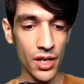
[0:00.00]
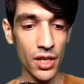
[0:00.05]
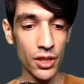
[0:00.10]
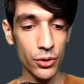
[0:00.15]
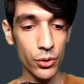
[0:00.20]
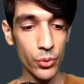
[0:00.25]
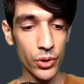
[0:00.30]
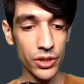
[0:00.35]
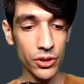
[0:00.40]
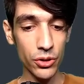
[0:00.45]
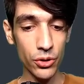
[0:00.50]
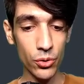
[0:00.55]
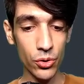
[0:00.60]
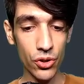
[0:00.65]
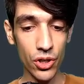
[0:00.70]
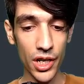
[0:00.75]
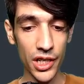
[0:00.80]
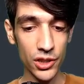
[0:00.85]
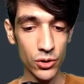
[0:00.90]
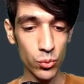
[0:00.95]
You can
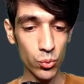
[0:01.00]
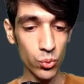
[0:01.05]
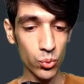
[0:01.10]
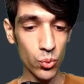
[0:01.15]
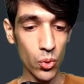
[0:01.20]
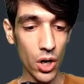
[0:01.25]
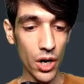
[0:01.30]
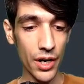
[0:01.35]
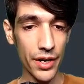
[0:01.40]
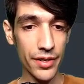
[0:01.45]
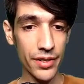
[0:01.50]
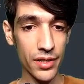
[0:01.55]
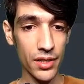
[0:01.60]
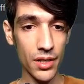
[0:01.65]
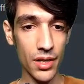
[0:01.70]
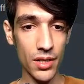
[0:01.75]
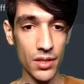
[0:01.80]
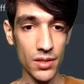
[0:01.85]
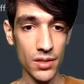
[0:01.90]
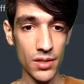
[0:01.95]
write white
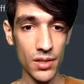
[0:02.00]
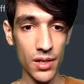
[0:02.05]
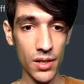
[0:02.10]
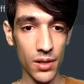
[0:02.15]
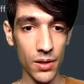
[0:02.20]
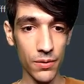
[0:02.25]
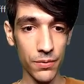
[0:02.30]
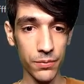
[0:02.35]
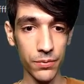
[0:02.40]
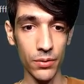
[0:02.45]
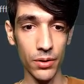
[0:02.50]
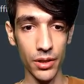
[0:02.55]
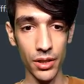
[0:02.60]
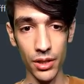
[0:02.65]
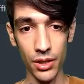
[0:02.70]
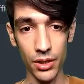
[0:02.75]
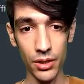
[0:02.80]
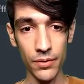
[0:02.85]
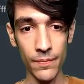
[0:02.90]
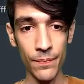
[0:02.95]
itself,
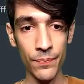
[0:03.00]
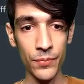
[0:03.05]
okay,